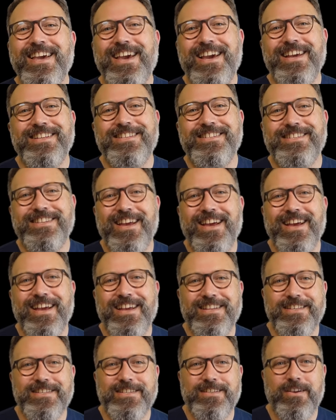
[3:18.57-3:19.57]
It's
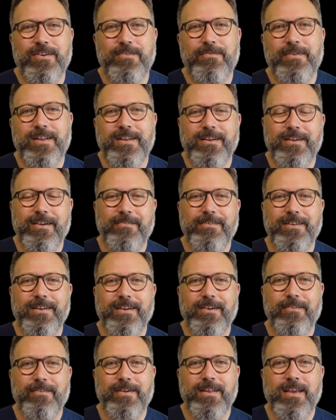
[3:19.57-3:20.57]
going and going
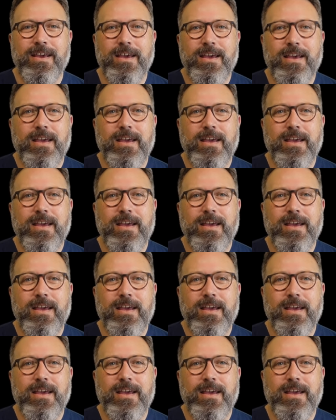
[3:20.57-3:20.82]
and going.